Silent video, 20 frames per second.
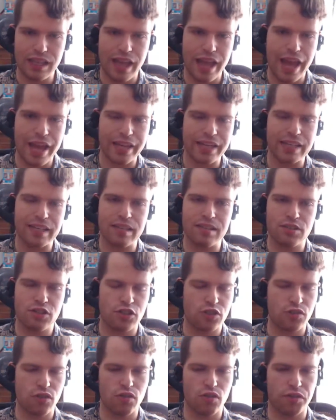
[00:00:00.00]
any
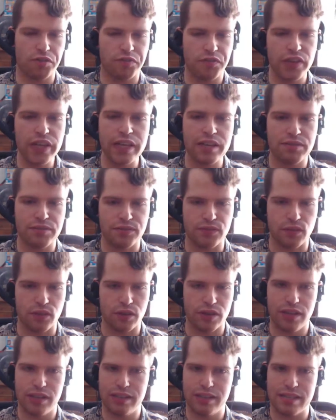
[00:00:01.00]
sort of fee
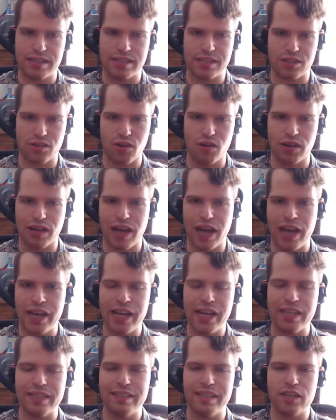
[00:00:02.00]
for this online
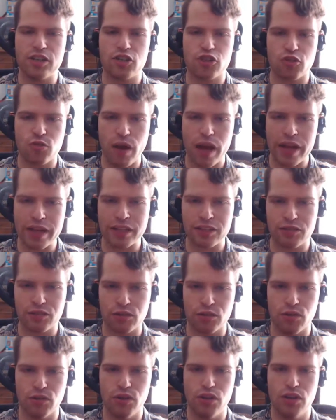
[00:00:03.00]
and they're trying
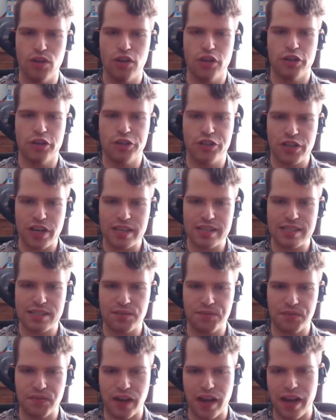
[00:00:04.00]
to
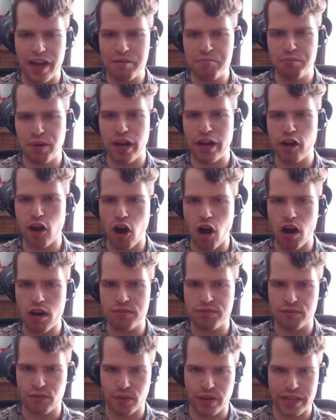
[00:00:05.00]
justify by
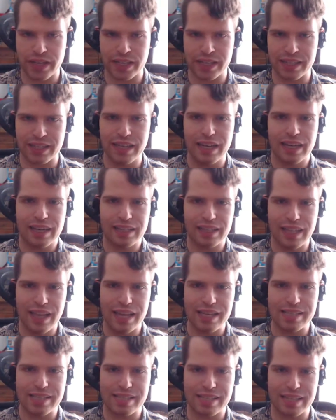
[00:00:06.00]
offering
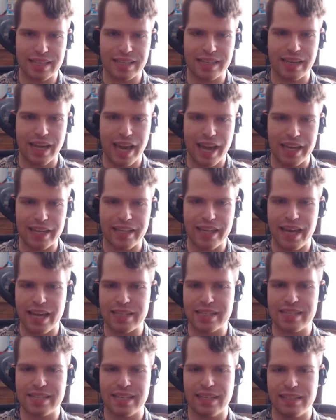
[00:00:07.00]
classic
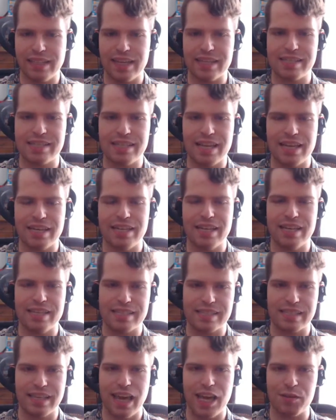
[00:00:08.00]
NES and
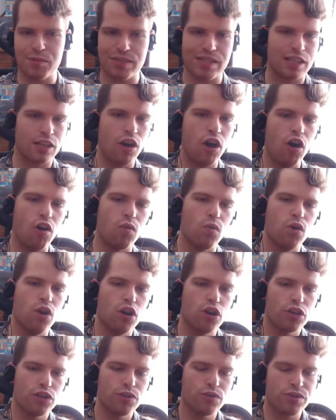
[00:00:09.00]
SNES games like oh
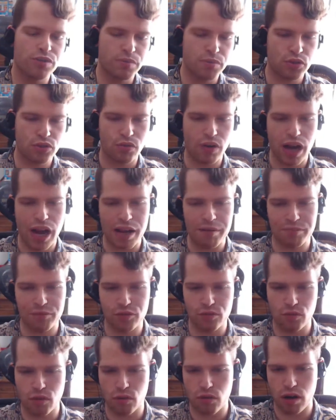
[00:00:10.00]
you subscribe
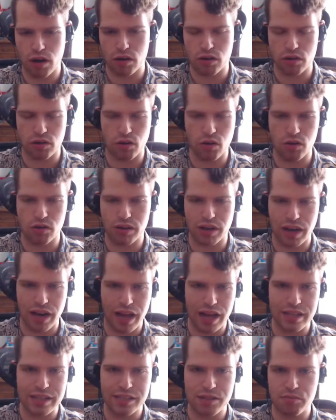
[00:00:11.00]
to our
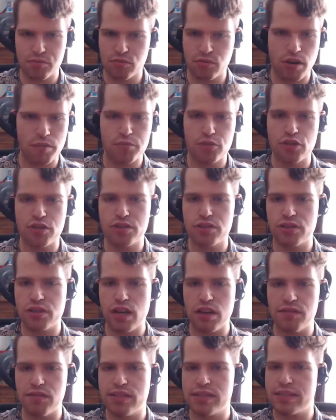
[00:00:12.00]
online subscription
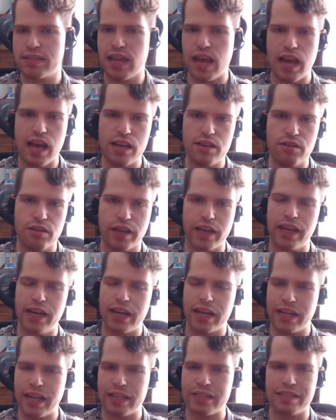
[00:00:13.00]
service and eh, you're gonna
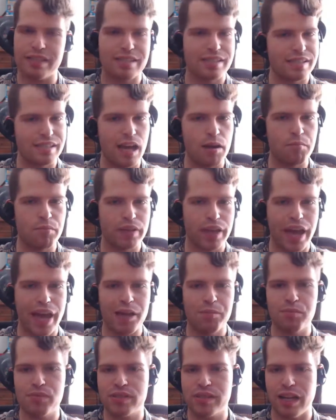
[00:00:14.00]
get some
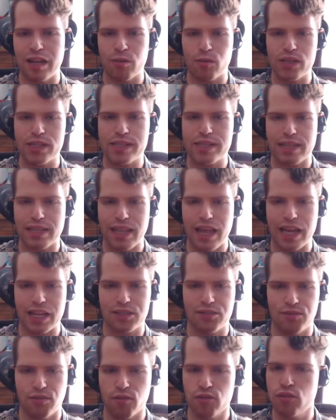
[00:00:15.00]
games that we
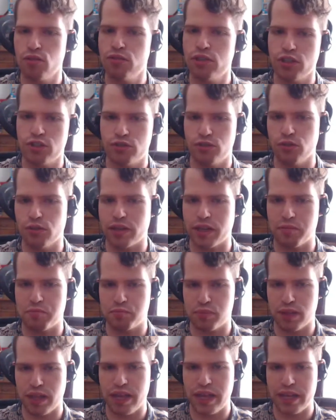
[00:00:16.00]
select for you that you can
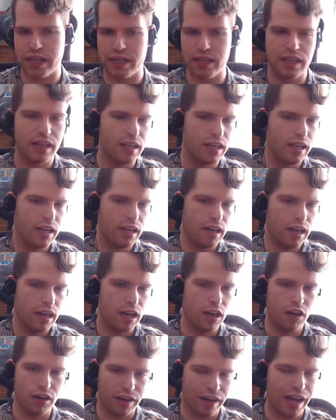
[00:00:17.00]
play
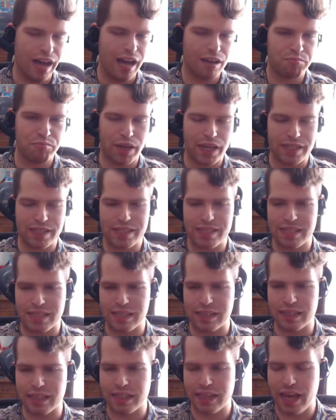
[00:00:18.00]
online
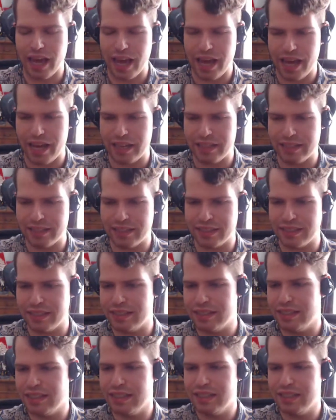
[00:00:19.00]
basically and uh,